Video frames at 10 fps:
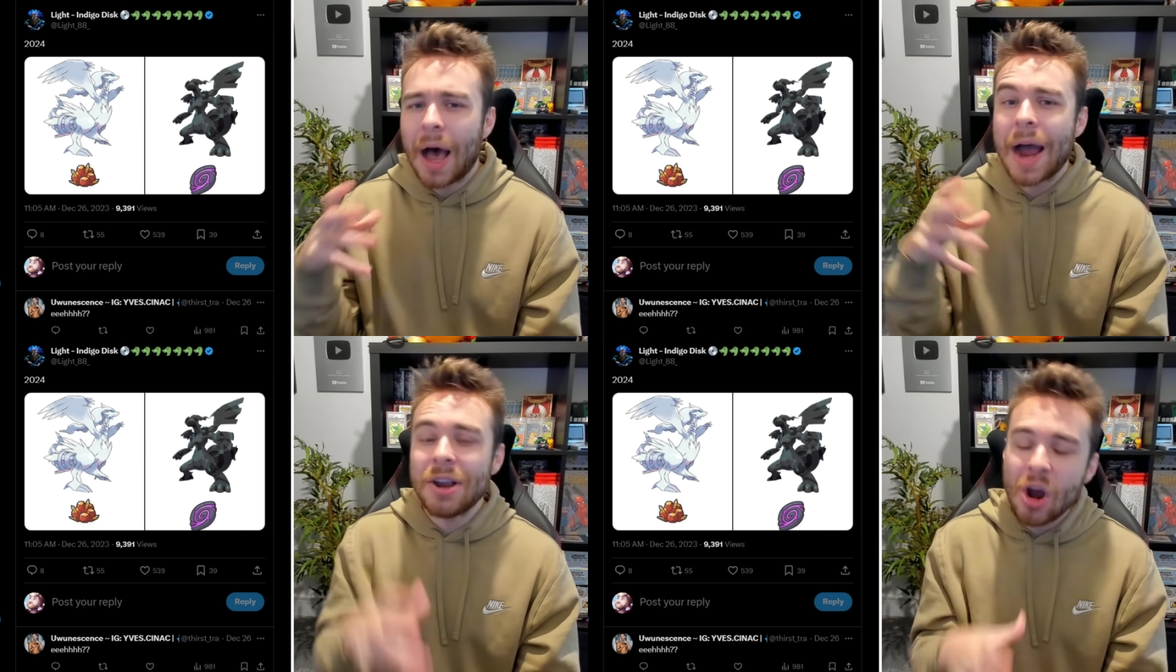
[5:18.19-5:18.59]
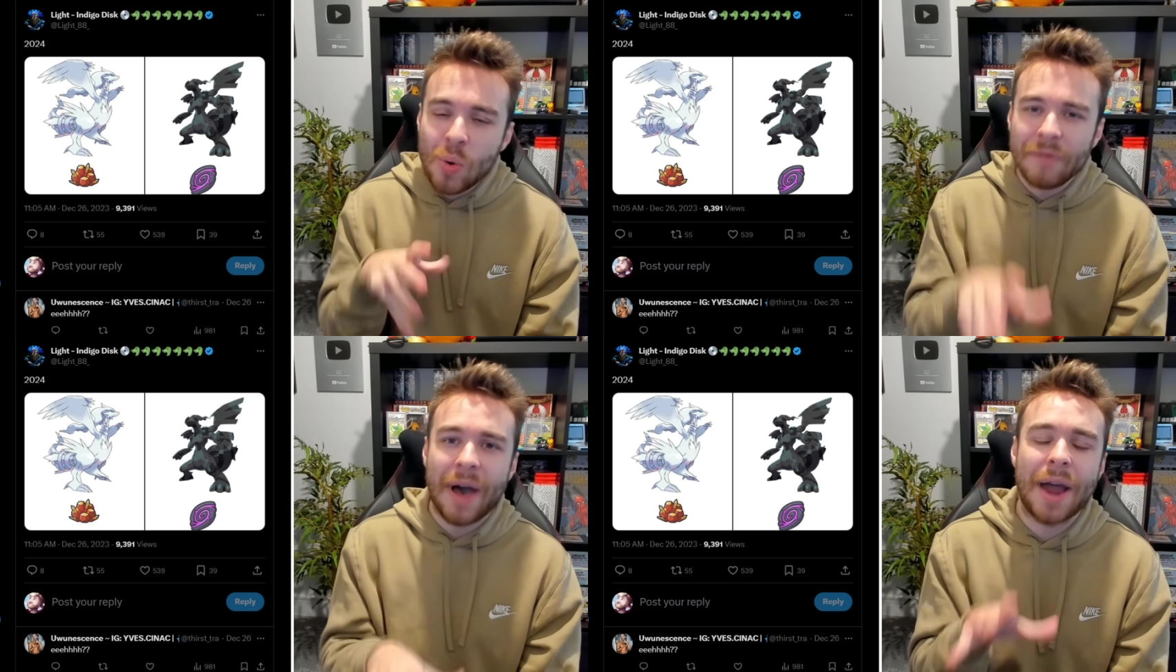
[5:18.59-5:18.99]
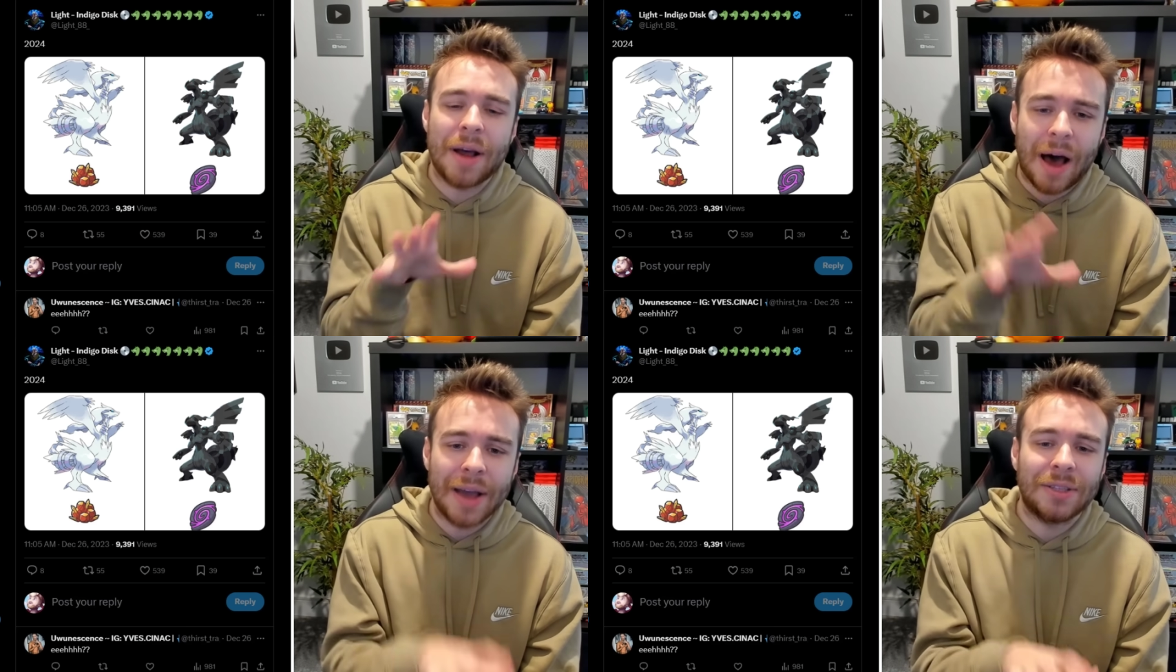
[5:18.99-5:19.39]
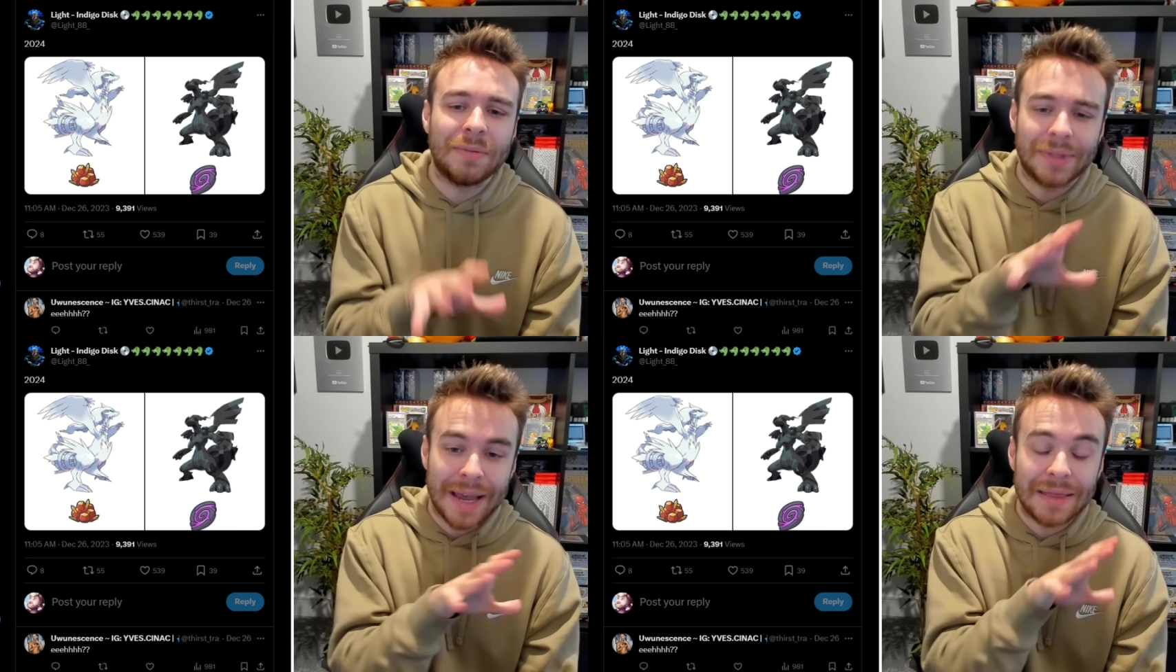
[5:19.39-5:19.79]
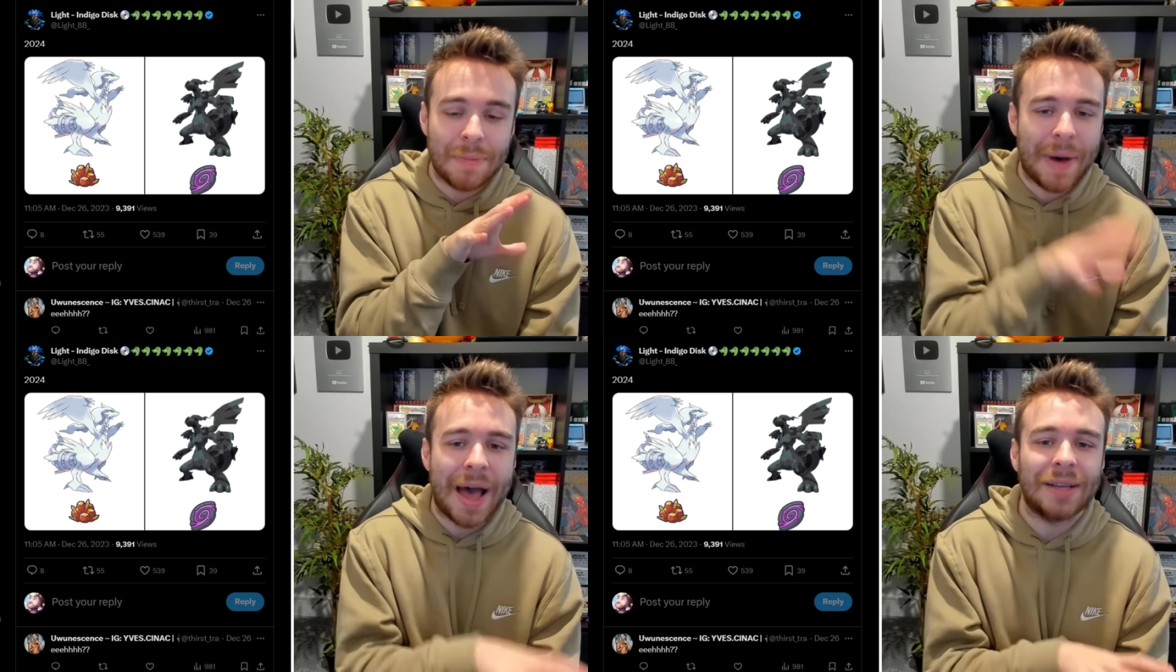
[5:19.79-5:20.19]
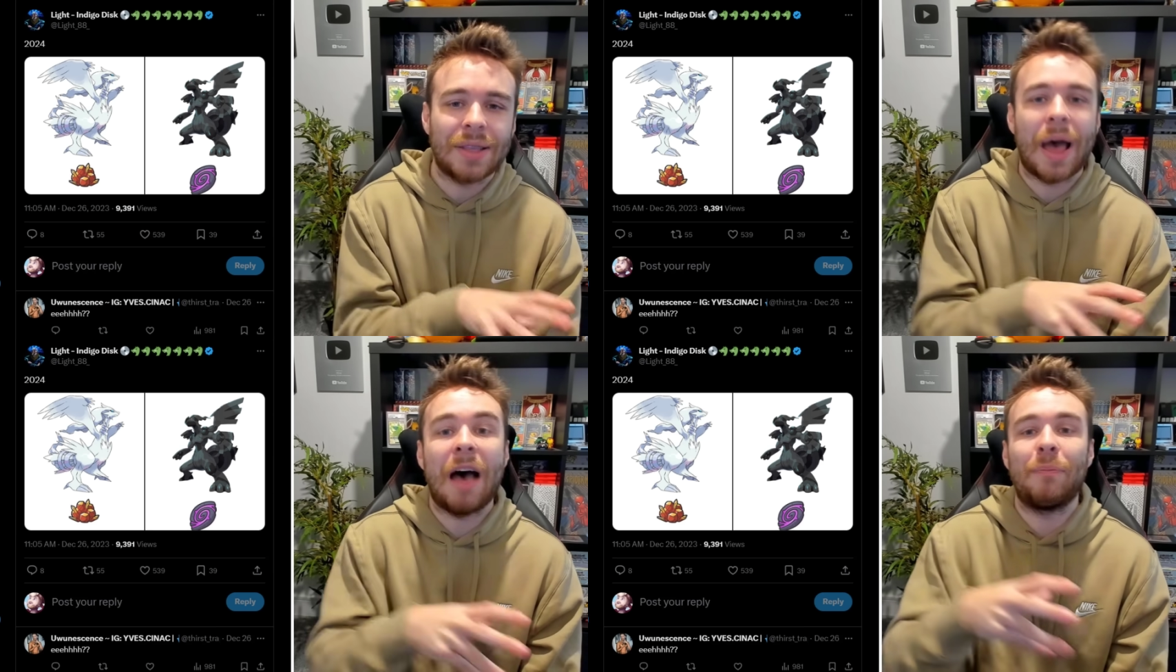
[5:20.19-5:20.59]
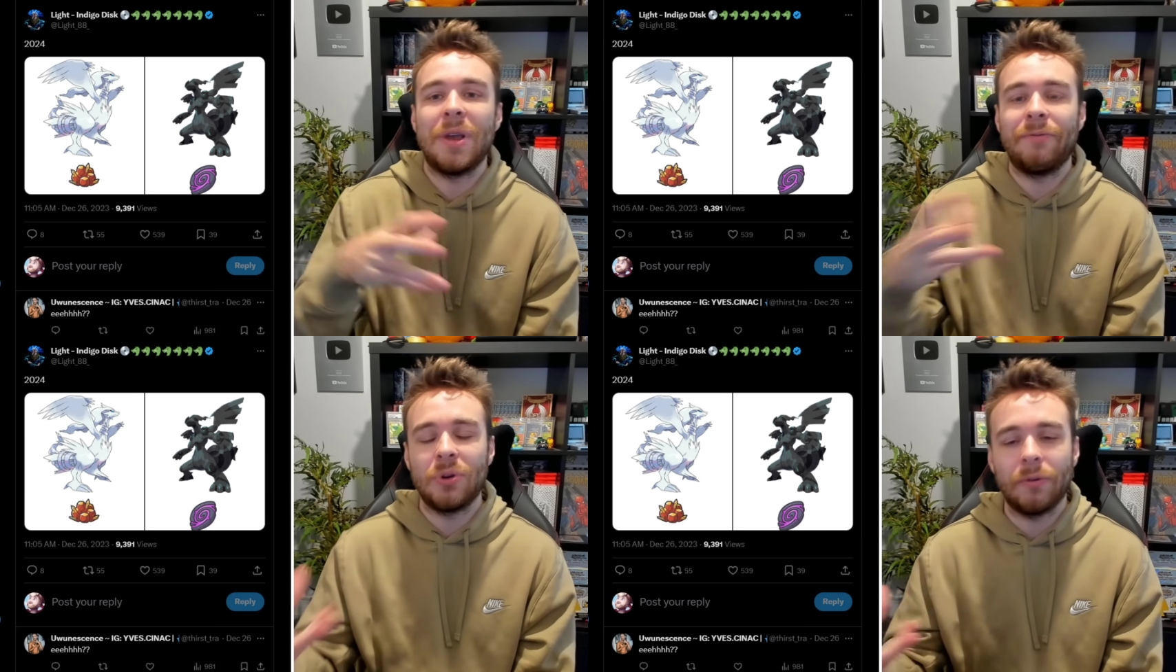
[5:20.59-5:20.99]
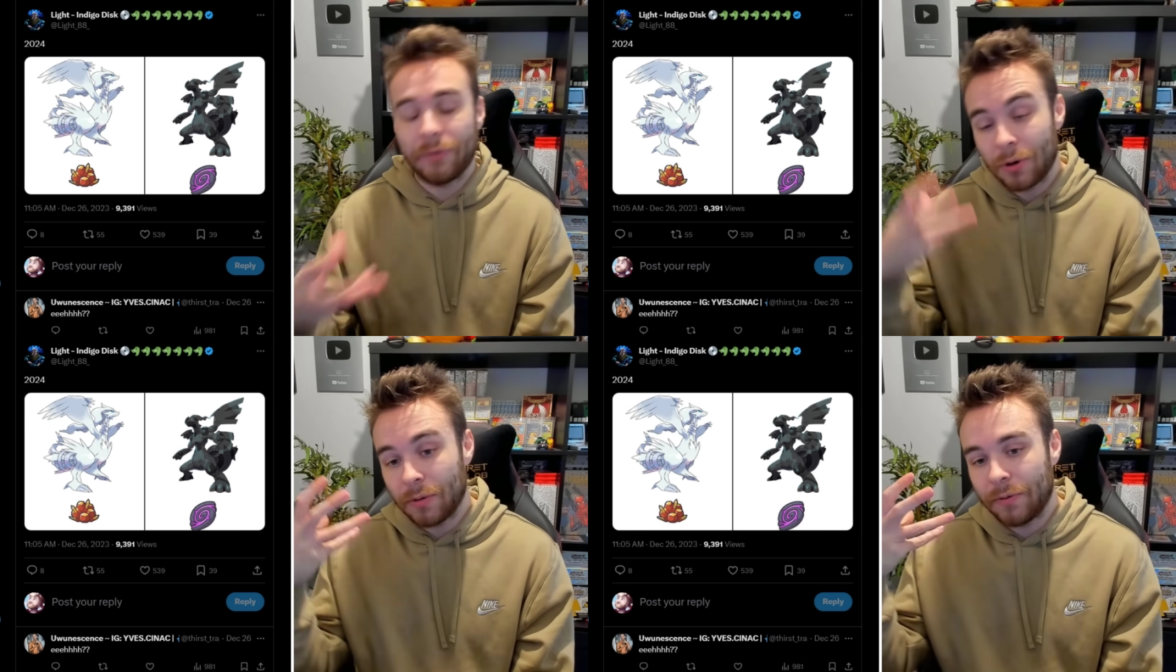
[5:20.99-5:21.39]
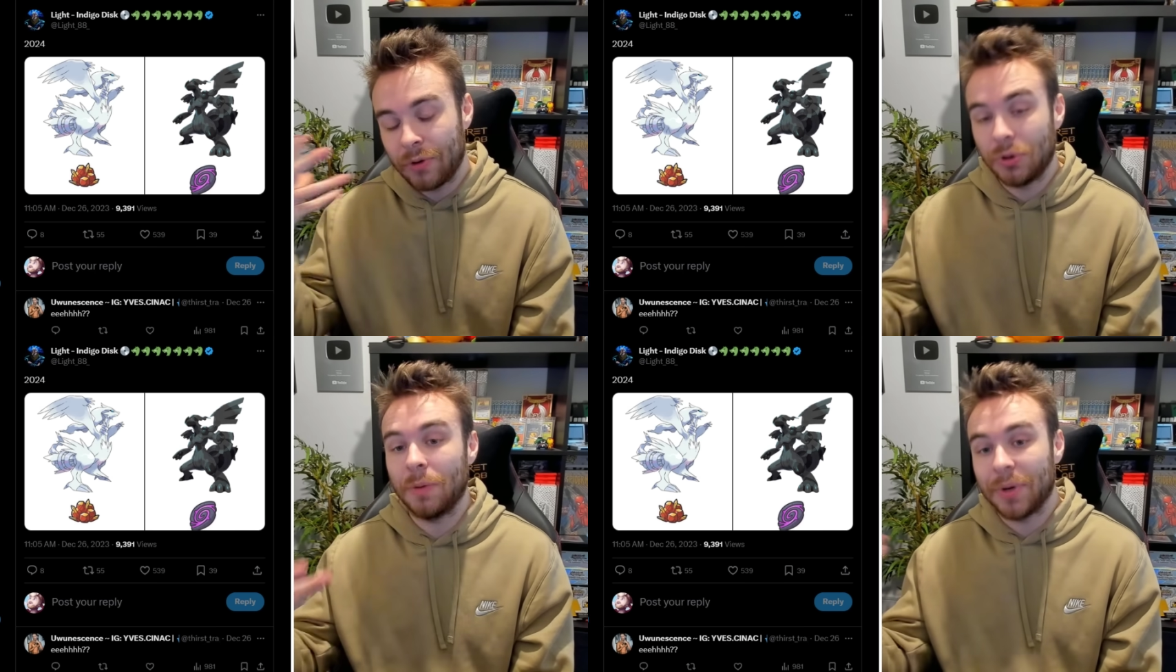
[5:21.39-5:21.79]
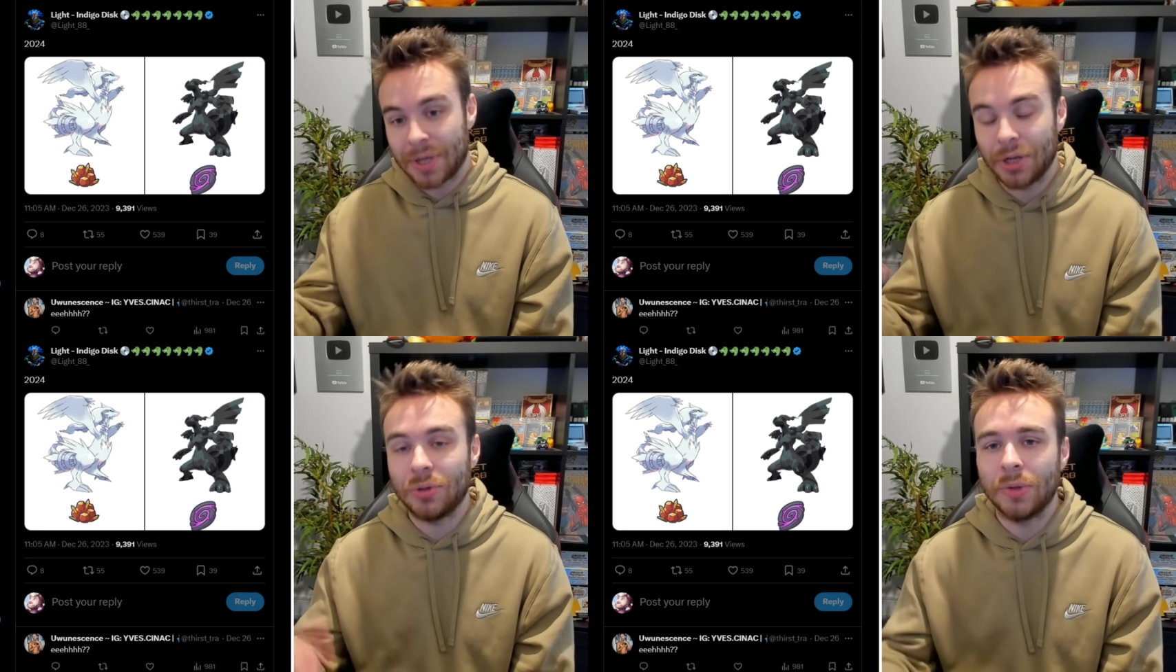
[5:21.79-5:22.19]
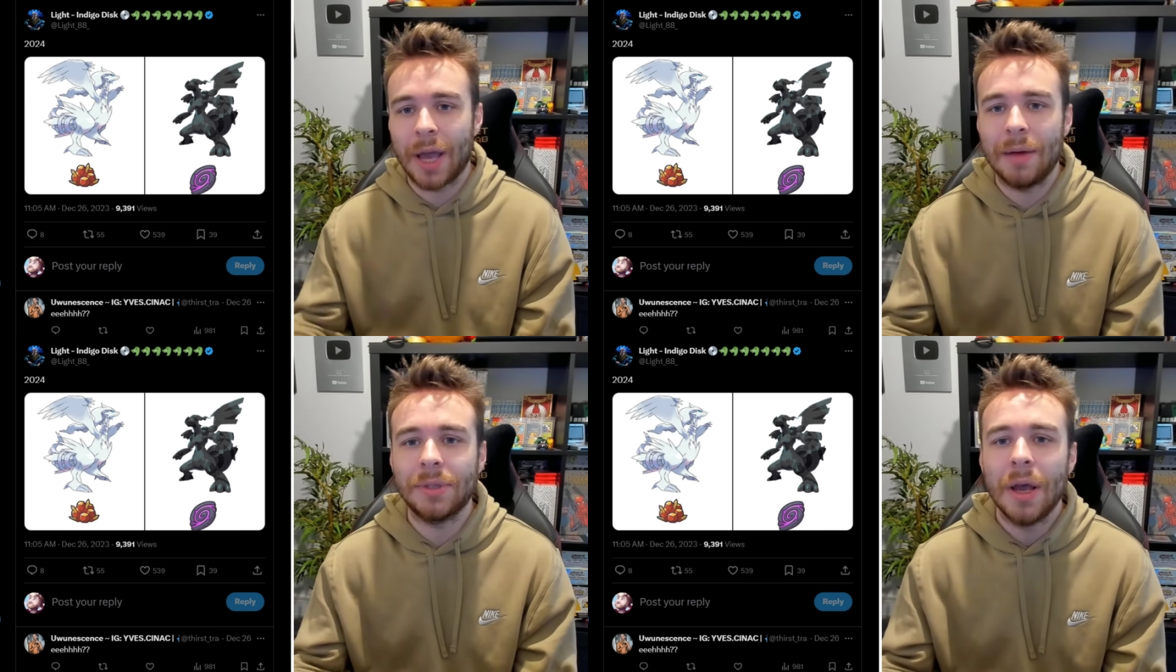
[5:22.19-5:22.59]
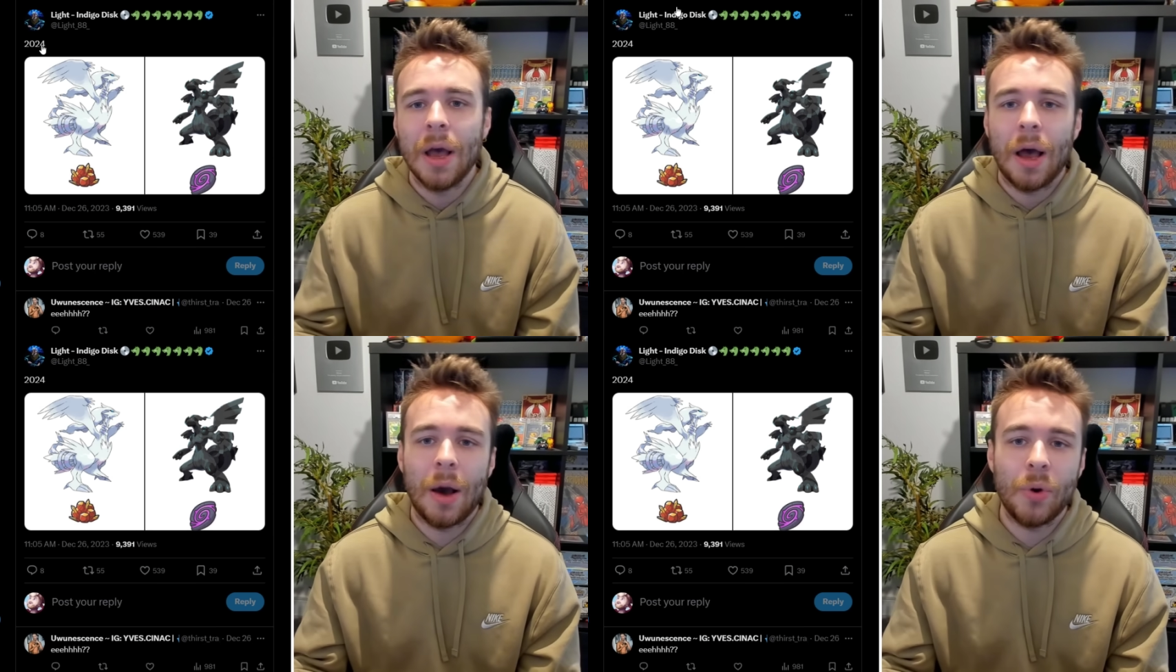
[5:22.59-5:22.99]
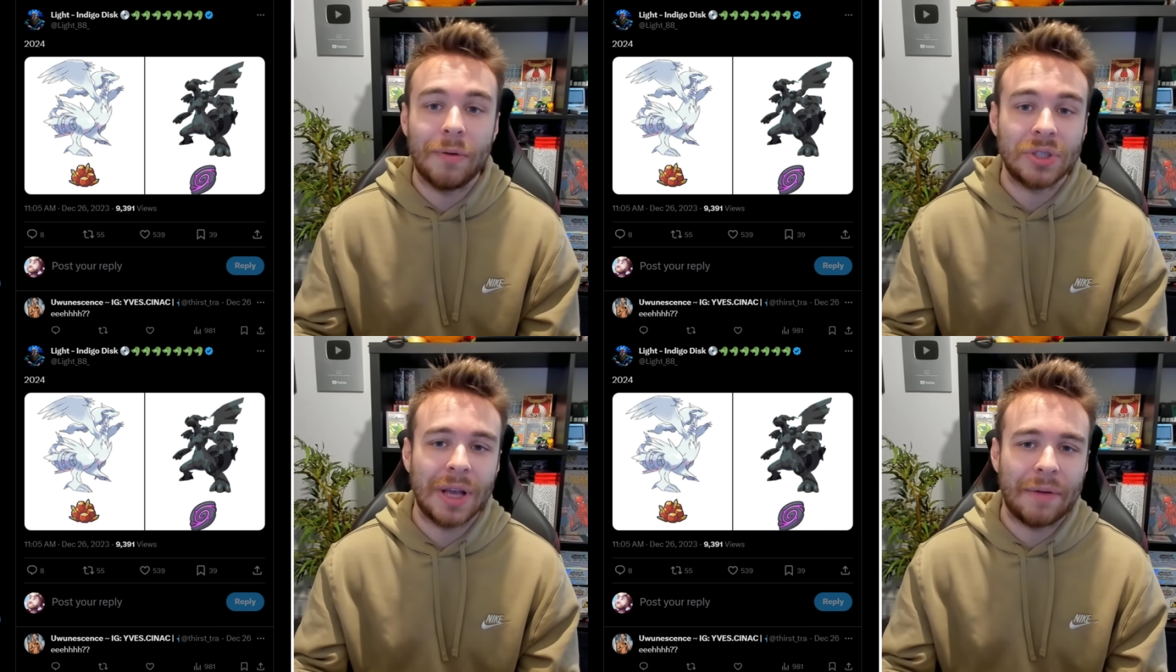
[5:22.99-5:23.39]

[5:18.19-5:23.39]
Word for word: I know we've had items in the past that have been for future potential games. We obviously have